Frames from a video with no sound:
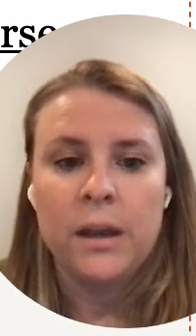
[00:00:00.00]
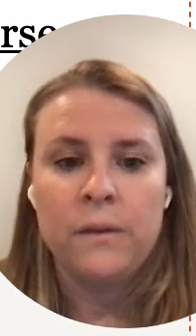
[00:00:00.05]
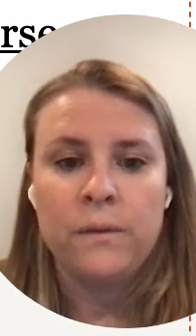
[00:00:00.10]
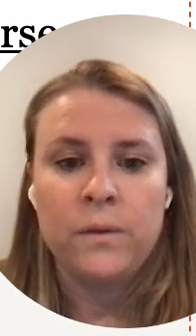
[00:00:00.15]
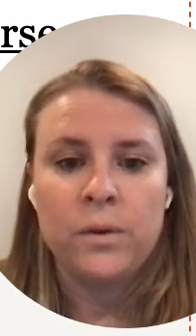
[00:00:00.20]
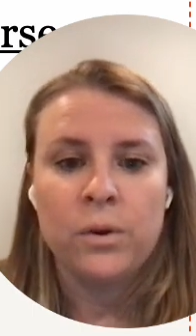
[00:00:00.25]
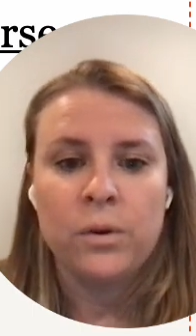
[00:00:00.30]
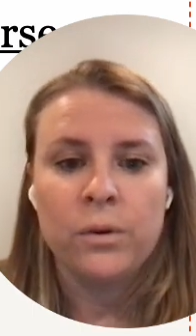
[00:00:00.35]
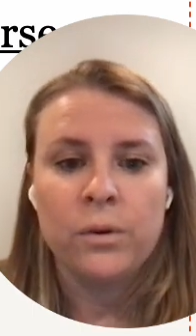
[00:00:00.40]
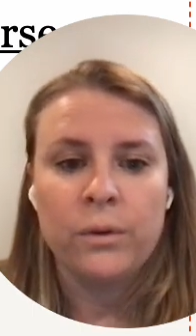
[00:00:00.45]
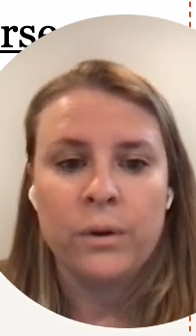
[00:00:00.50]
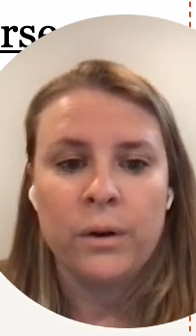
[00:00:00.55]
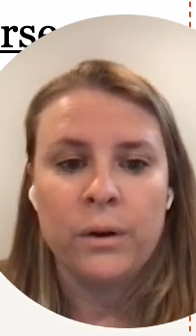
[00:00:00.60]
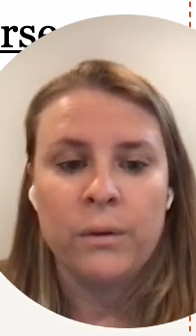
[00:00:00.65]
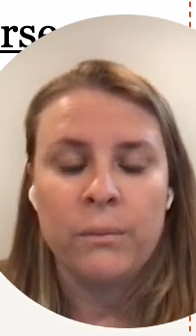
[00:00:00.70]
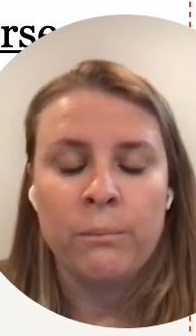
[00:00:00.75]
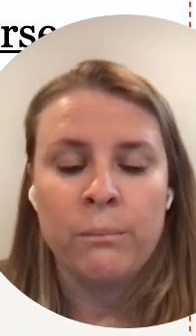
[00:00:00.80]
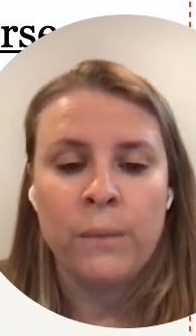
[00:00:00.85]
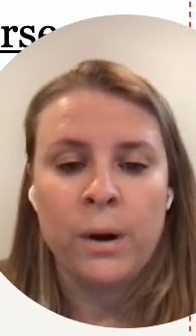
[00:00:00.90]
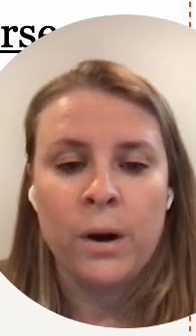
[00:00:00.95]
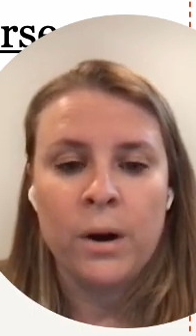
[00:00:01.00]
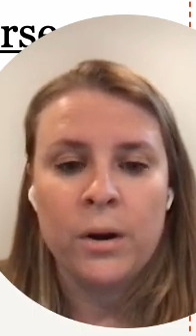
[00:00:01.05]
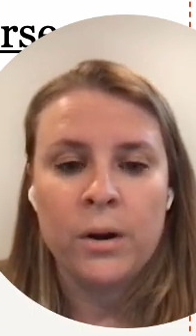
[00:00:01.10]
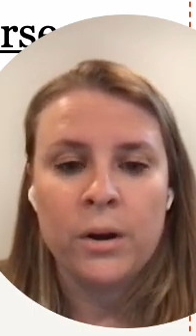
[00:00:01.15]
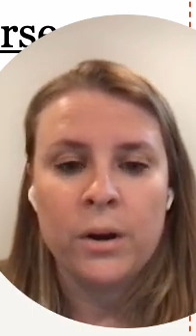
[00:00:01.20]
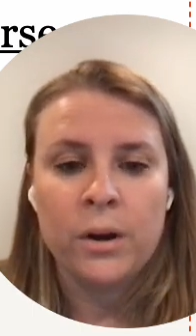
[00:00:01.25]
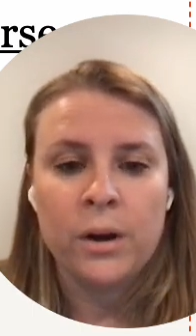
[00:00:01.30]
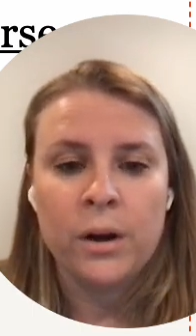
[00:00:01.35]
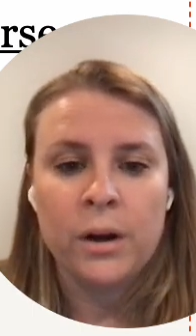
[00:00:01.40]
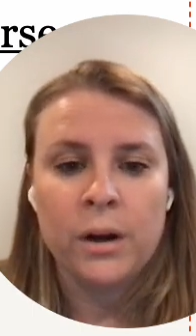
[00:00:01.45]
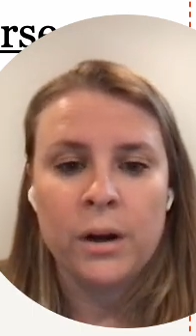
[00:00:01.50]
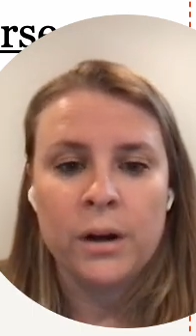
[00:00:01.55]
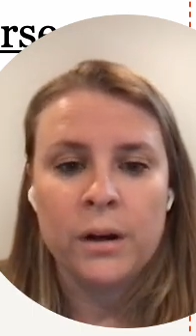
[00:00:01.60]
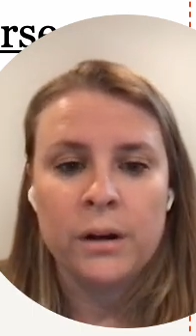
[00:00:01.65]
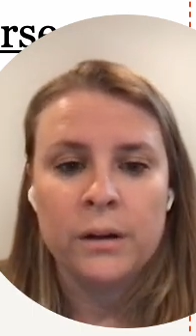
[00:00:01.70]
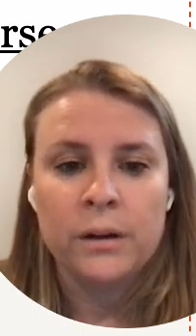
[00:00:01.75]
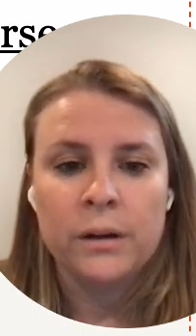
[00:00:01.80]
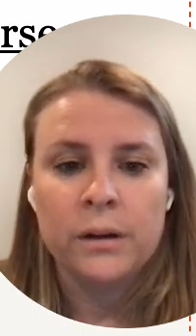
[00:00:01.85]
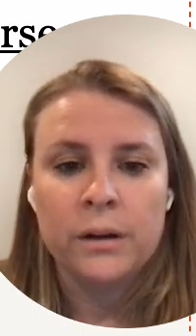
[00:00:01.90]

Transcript: if your marker,